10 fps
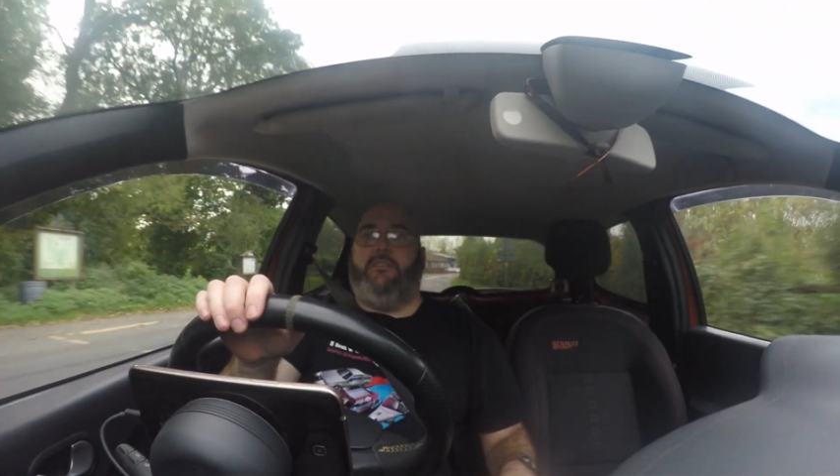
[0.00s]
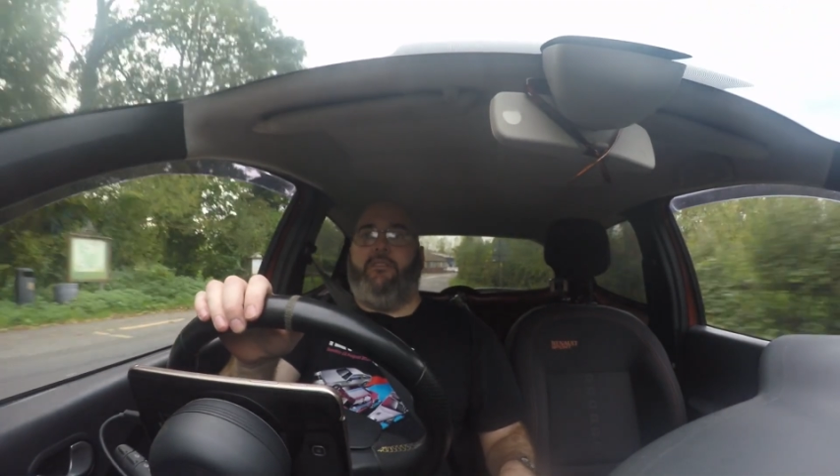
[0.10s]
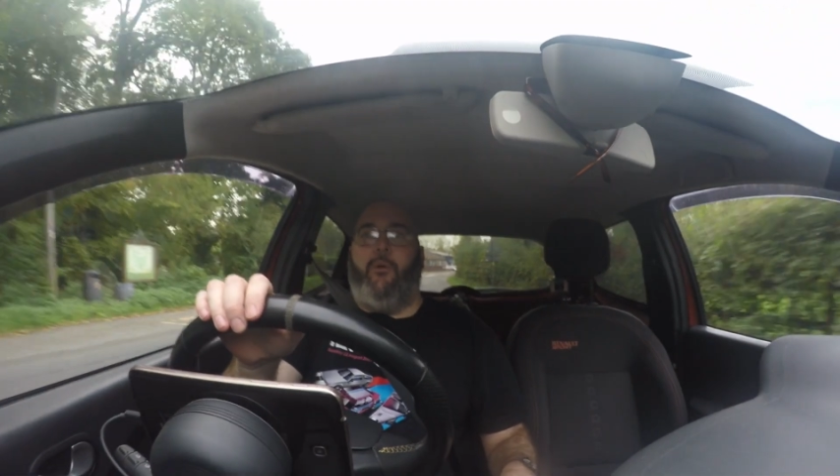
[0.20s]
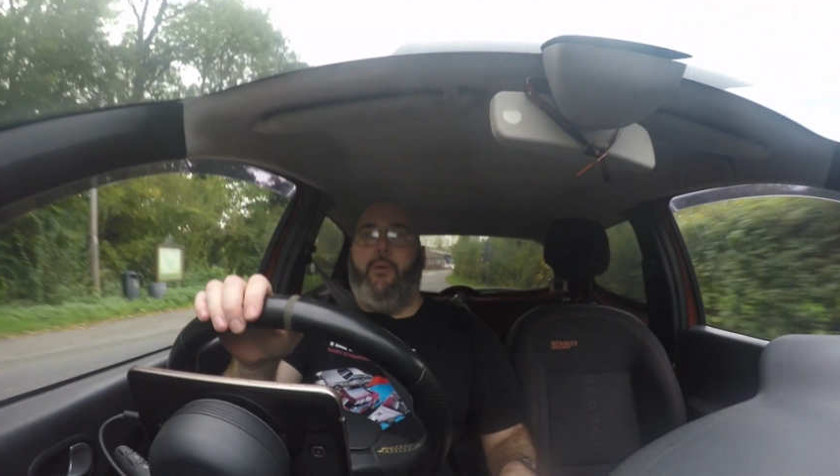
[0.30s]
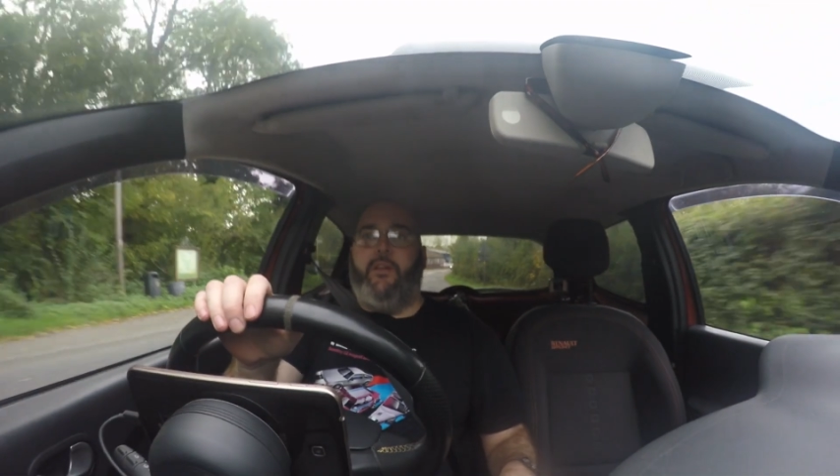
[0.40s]

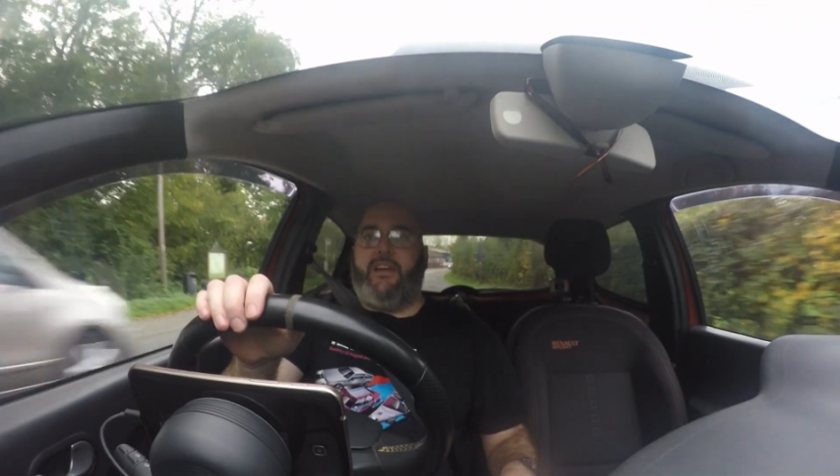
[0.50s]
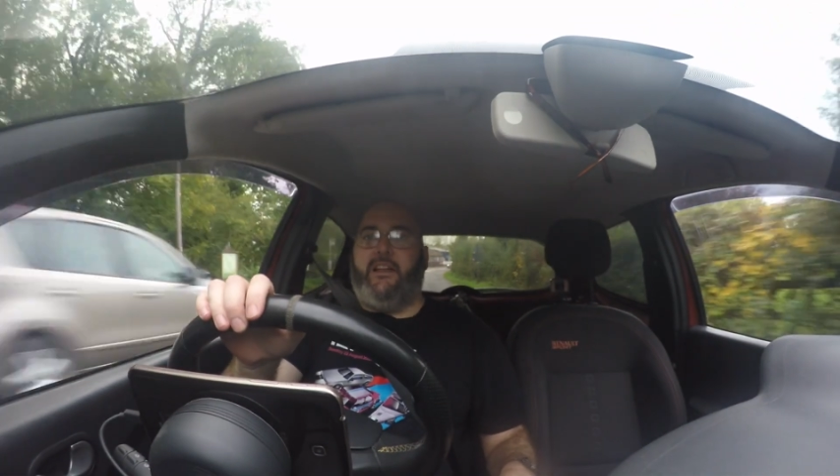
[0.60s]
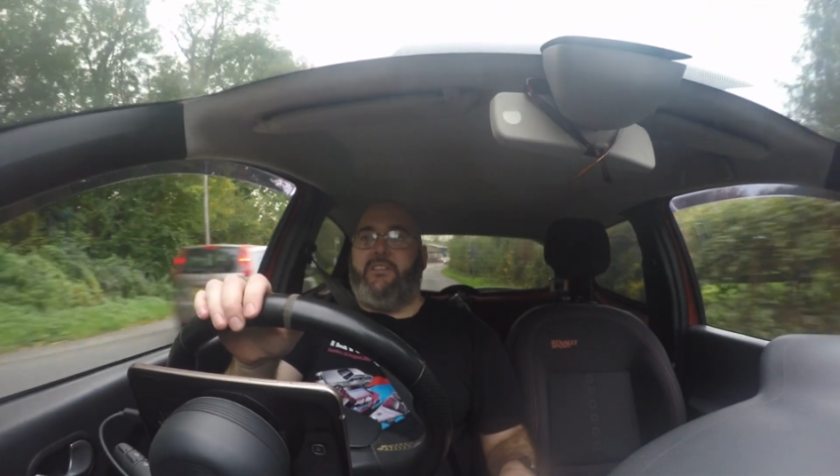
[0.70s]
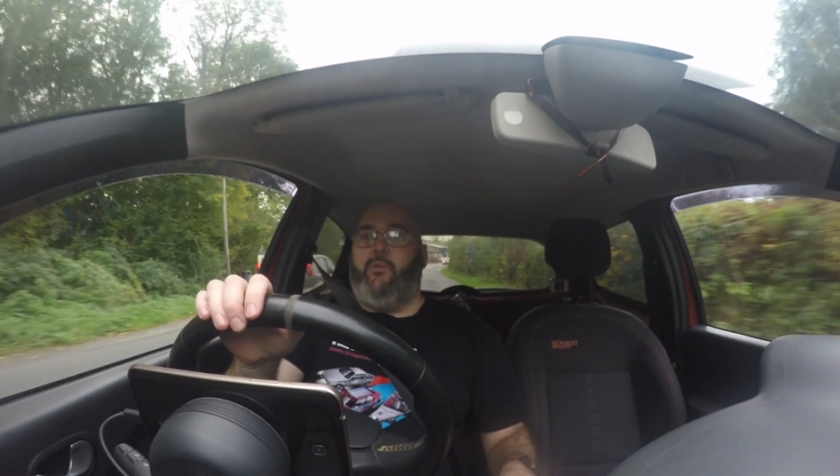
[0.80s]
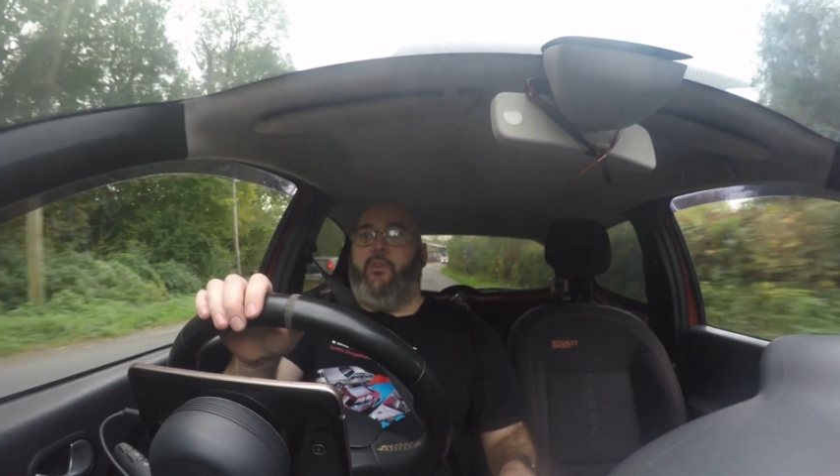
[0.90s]
Not much
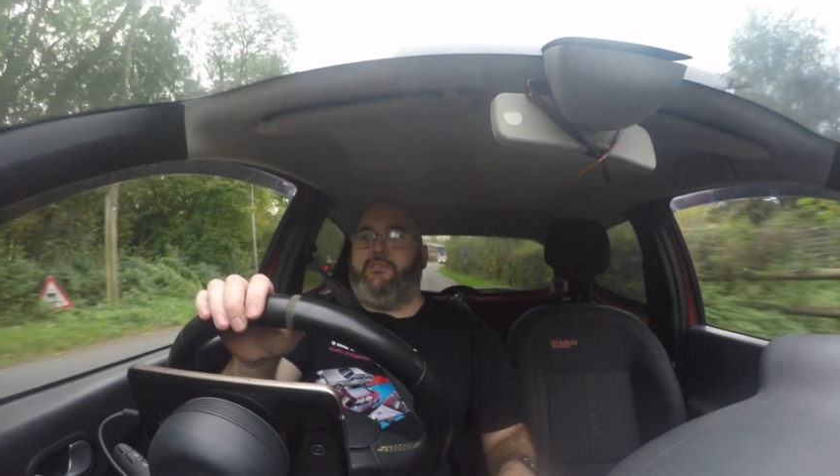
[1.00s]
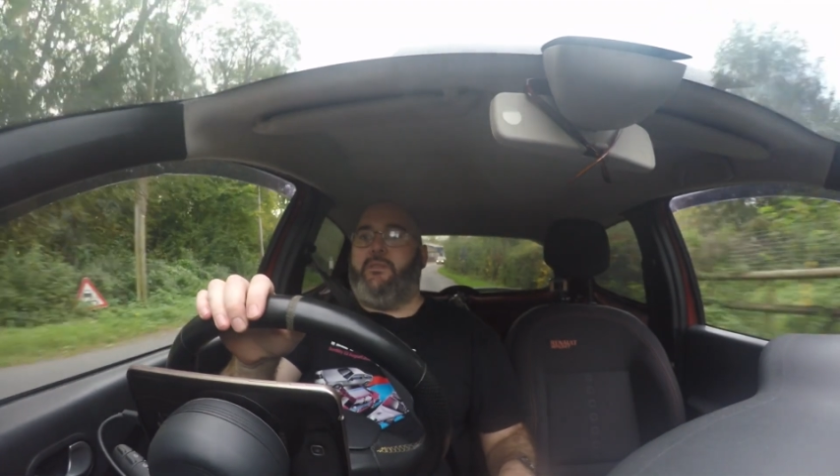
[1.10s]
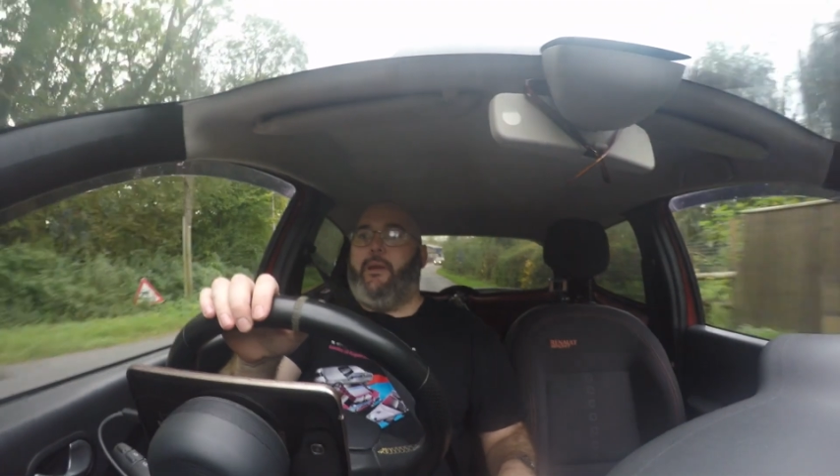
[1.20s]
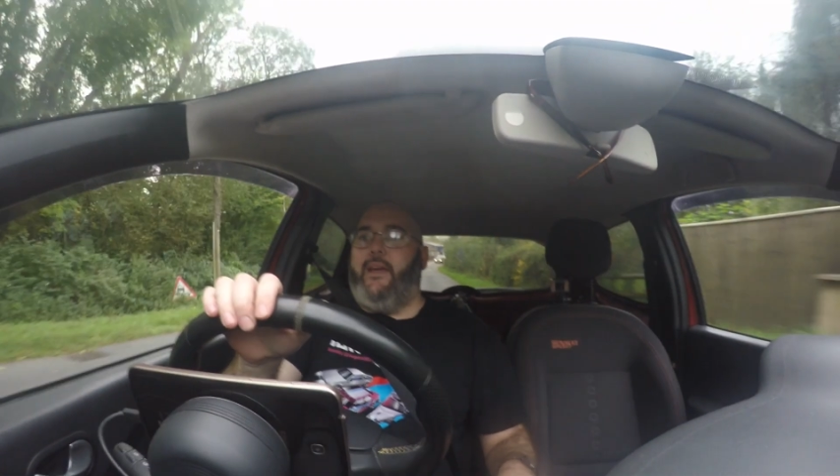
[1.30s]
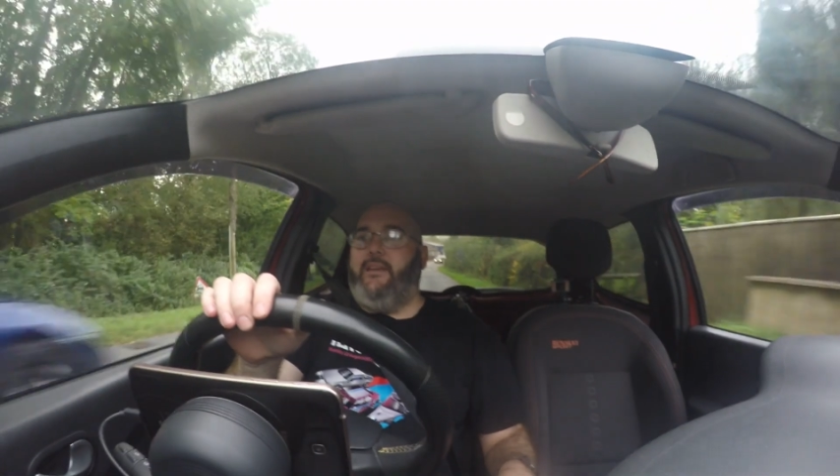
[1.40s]
actually wants
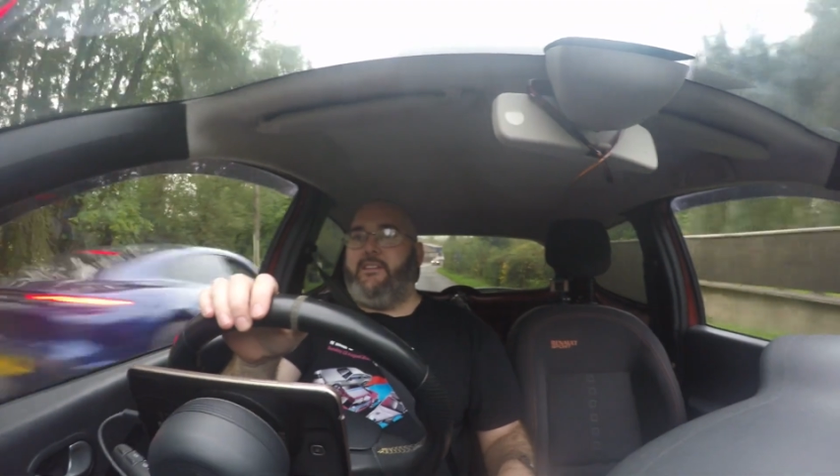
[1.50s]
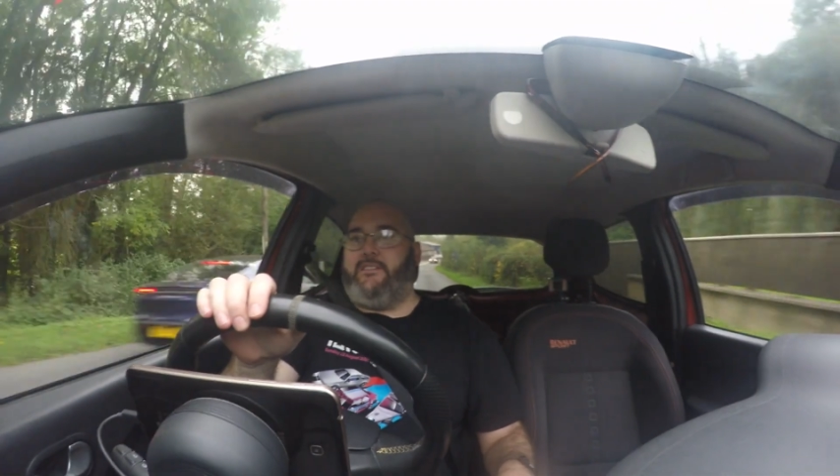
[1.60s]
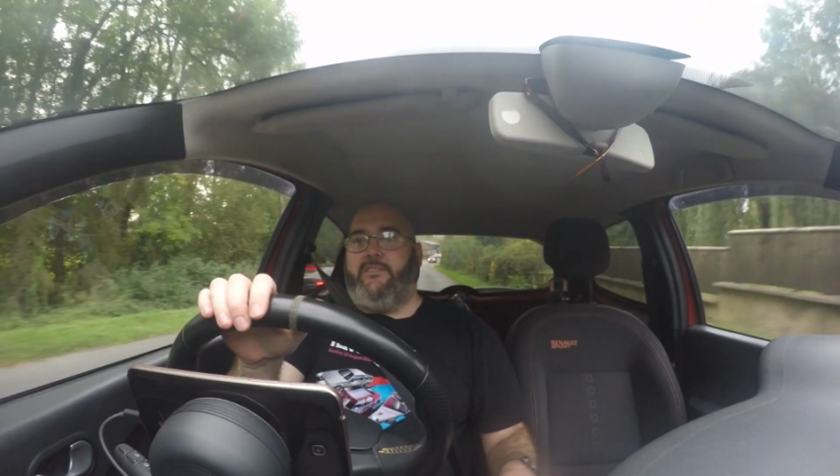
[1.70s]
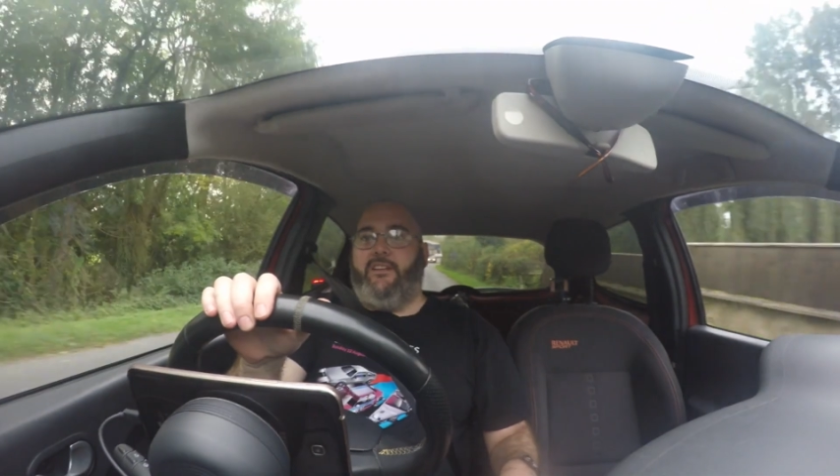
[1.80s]
to play because,